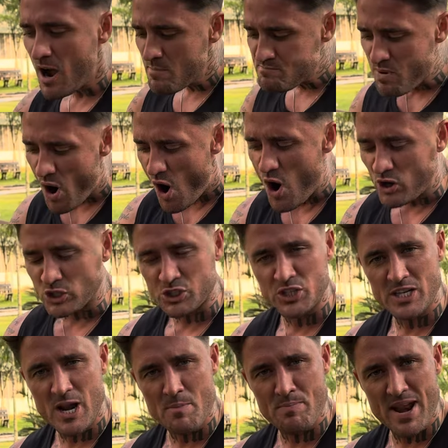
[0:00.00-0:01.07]
bosh
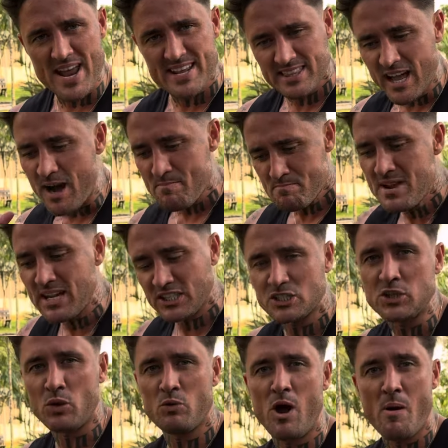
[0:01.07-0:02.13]
in a blender, mix
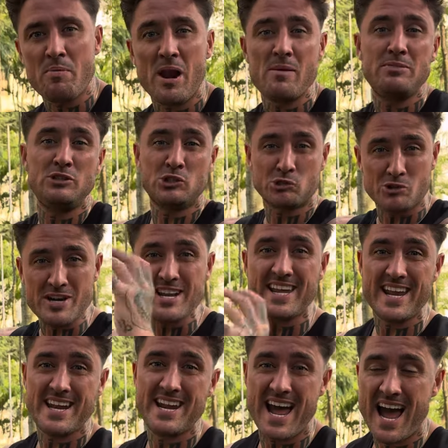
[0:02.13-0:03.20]
it all up, and I've been
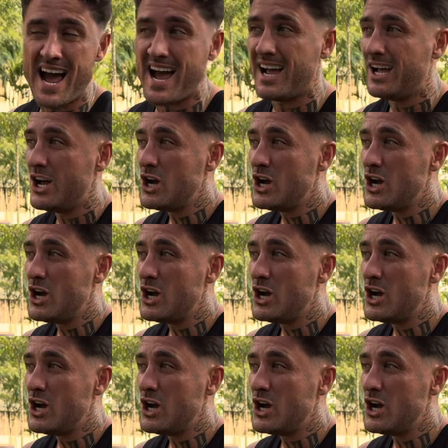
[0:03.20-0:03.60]
drinking that,